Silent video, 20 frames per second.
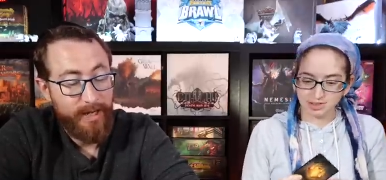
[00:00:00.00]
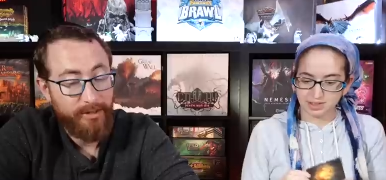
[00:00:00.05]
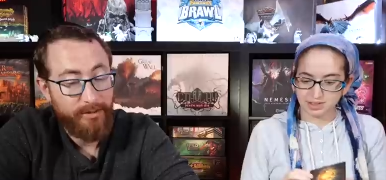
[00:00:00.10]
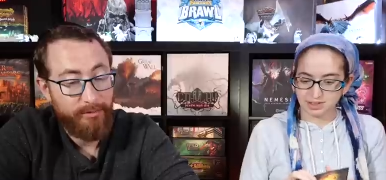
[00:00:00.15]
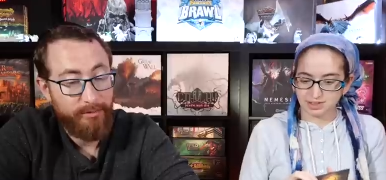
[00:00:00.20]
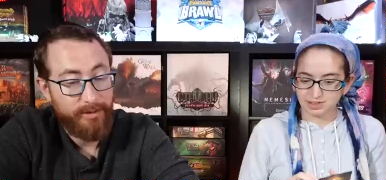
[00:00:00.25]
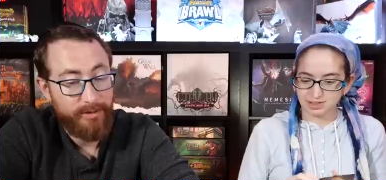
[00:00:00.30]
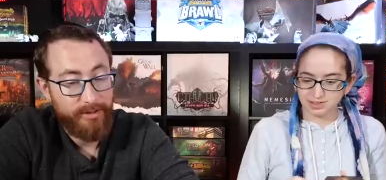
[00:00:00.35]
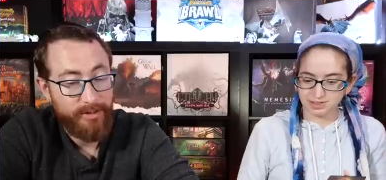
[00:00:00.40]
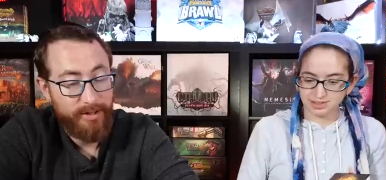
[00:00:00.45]
Speaker 1: I
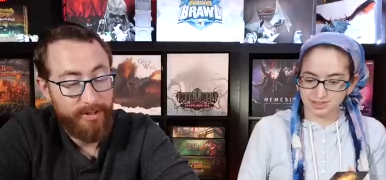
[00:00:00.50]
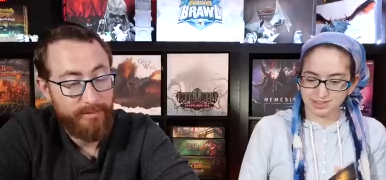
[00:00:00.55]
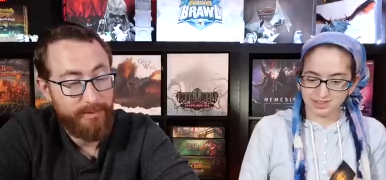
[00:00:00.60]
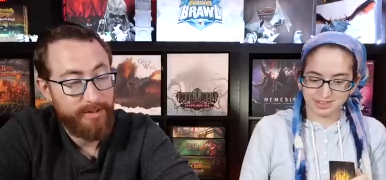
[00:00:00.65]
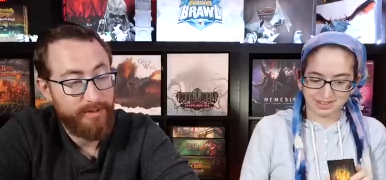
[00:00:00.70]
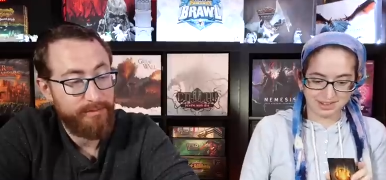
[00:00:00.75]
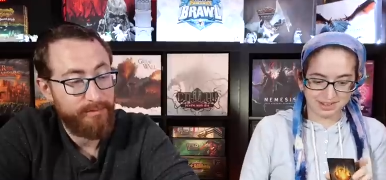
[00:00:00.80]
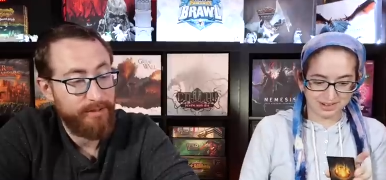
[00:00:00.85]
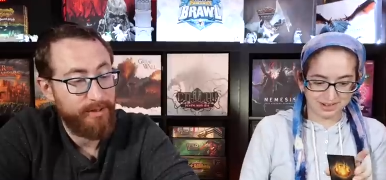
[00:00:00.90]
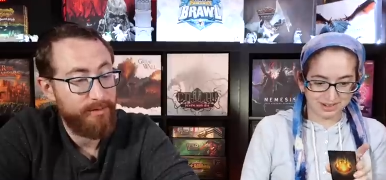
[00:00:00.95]
don't want to talk
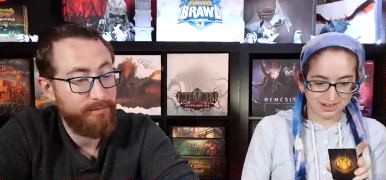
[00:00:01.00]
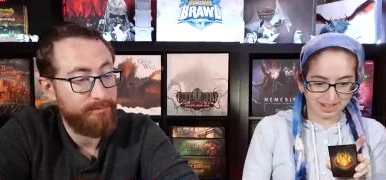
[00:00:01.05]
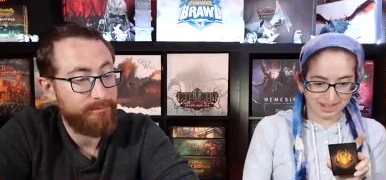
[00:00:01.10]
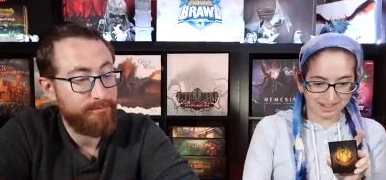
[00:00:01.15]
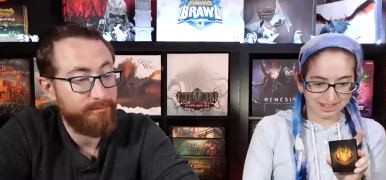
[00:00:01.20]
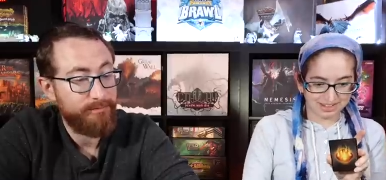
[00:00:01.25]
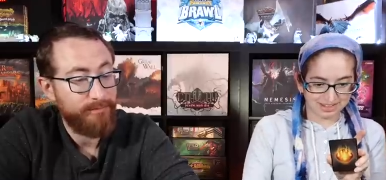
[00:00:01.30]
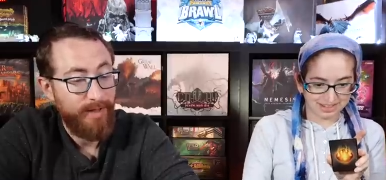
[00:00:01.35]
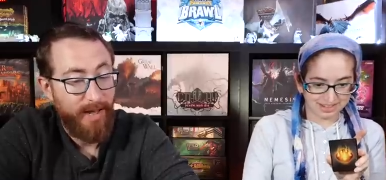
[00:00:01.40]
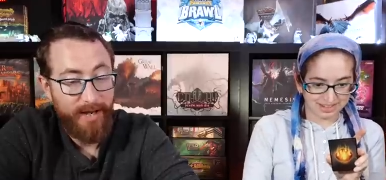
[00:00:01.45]
about it, sweetie.
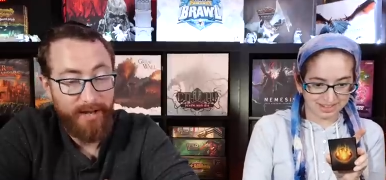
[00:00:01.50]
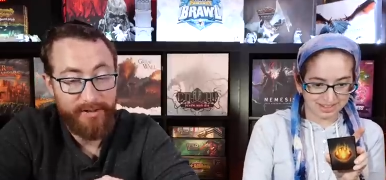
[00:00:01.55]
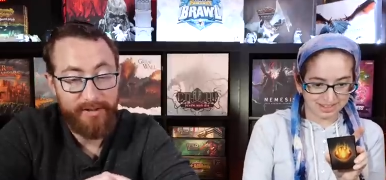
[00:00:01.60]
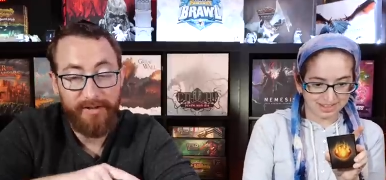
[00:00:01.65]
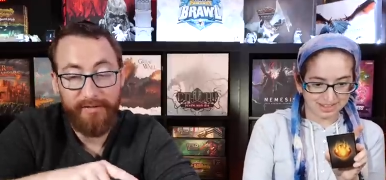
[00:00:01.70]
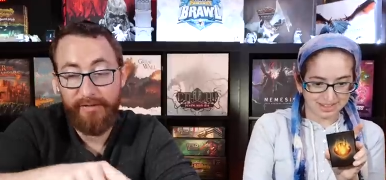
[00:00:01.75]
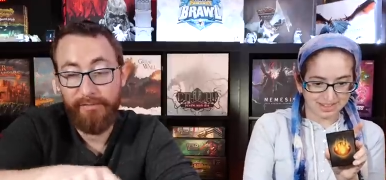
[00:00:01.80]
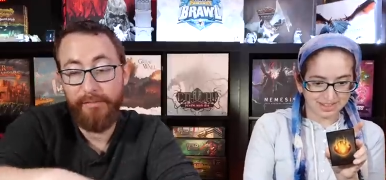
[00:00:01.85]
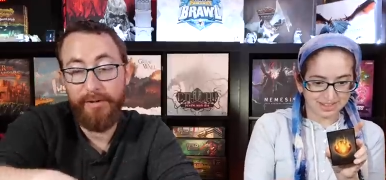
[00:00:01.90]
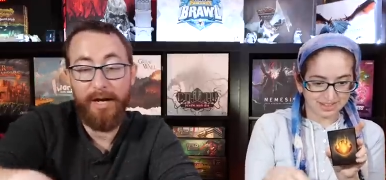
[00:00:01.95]
Okay. I also
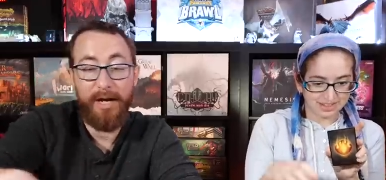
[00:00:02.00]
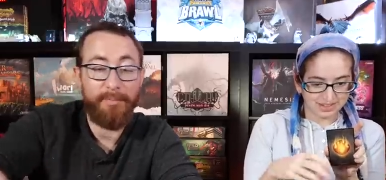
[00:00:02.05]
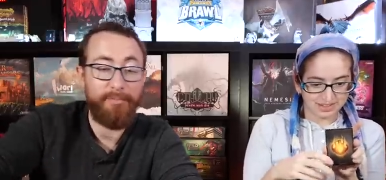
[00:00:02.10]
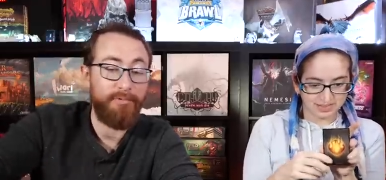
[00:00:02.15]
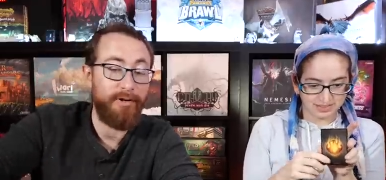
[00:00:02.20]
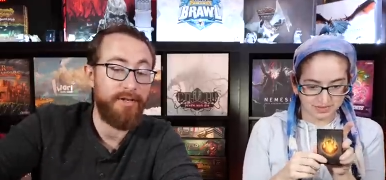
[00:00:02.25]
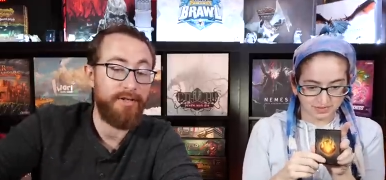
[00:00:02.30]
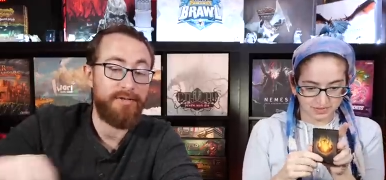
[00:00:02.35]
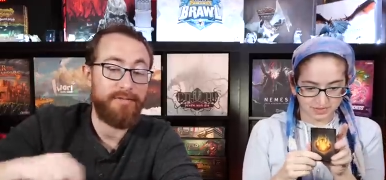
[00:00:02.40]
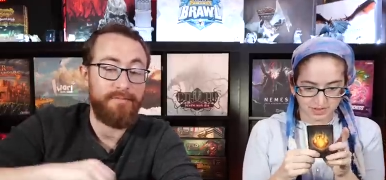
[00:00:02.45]
have three
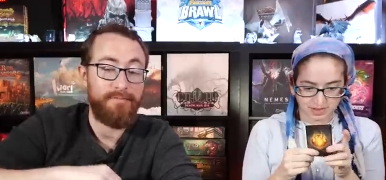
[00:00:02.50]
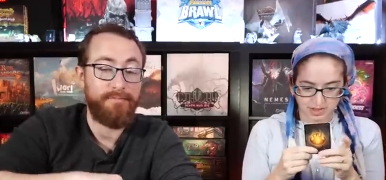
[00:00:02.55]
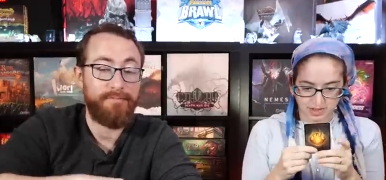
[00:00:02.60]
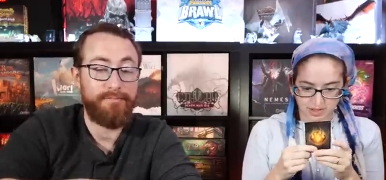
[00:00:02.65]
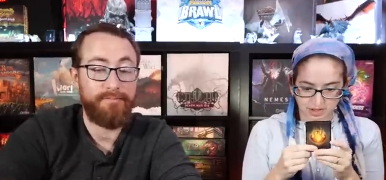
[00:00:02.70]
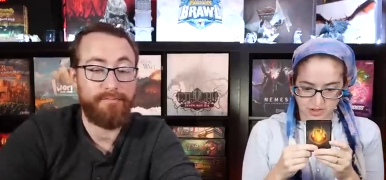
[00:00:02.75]
upgrades.